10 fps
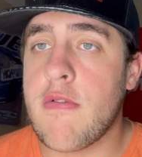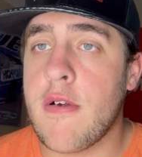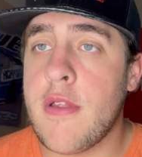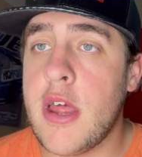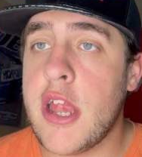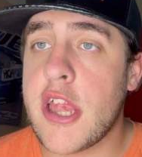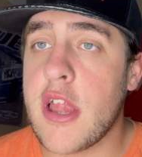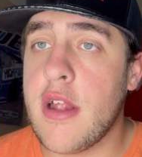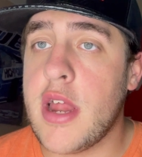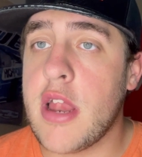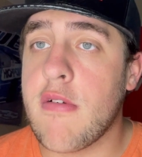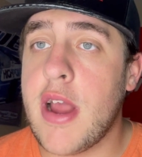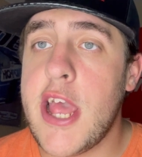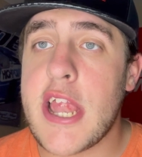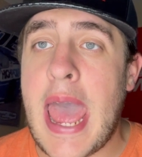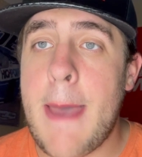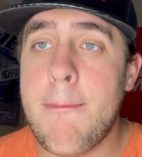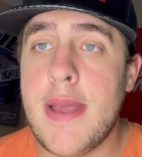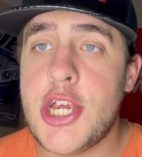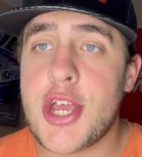for this Sunday's race at
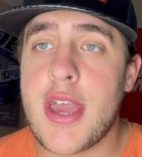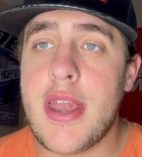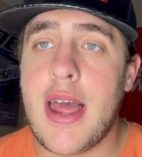Michigan,